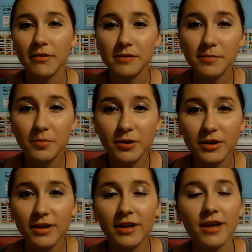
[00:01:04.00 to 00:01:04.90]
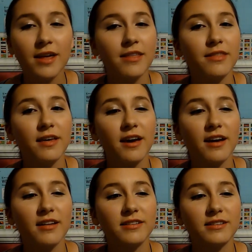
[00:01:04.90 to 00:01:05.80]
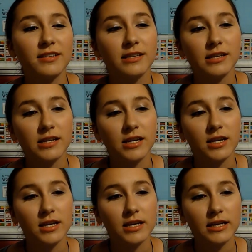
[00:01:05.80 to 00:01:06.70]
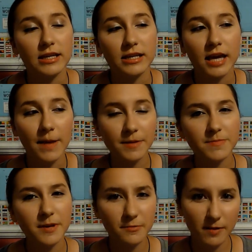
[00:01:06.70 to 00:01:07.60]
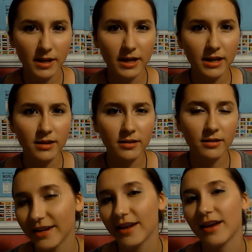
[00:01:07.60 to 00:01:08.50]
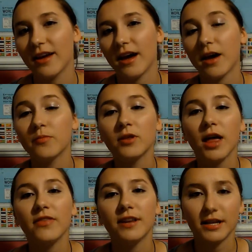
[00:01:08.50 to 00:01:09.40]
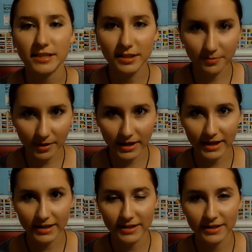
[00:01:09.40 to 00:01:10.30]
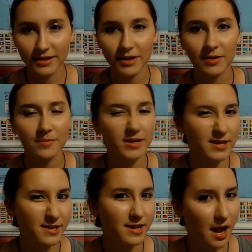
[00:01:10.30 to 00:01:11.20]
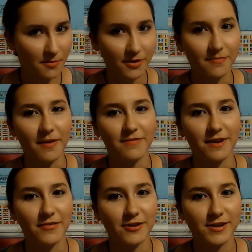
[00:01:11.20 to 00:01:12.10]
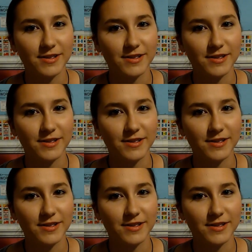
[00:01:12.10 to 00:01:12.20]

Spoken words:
was a book that kept me reading. I'm glad that I did read it, but it's not one of my favorites.